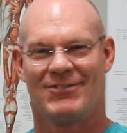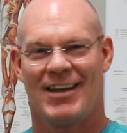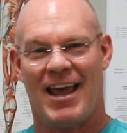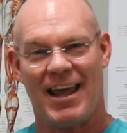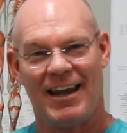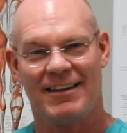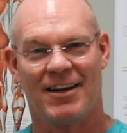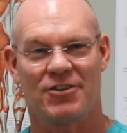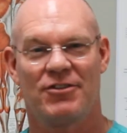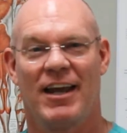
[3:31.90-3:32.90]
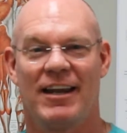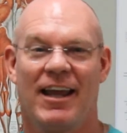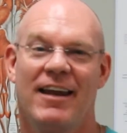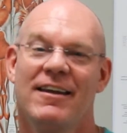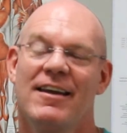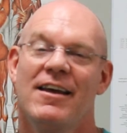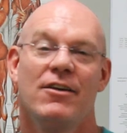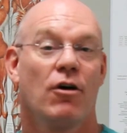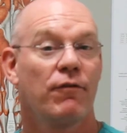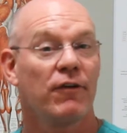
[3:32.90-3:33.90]
Hey, Dr. Ted again.
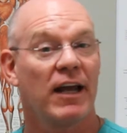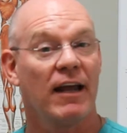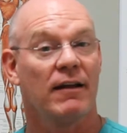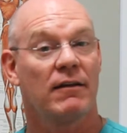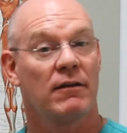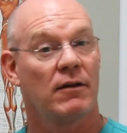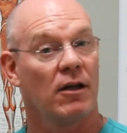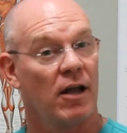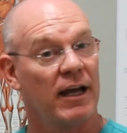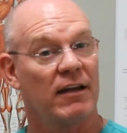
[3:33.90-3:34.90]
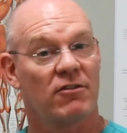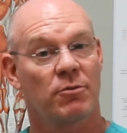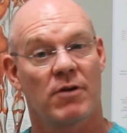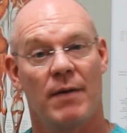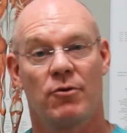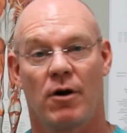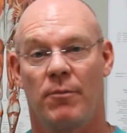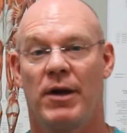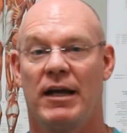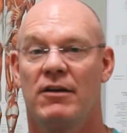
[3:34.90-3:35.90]
Don't forget to like and subscribe to
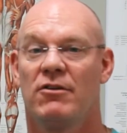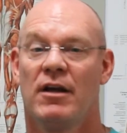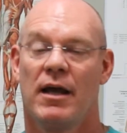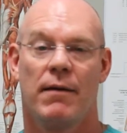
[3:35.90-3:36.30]
our page.